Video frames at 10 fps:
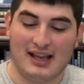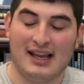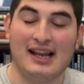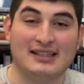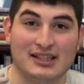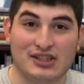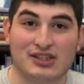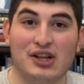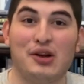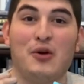is it
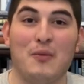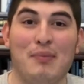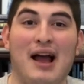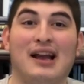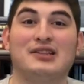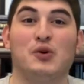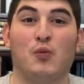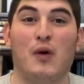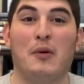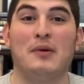should go back to
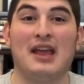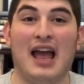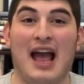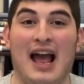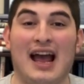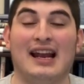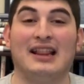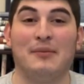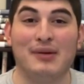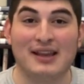what we had in the
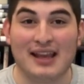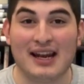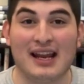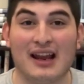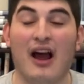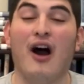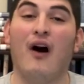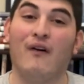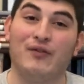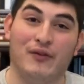beginning
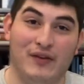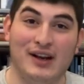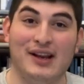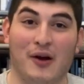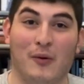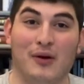of the video.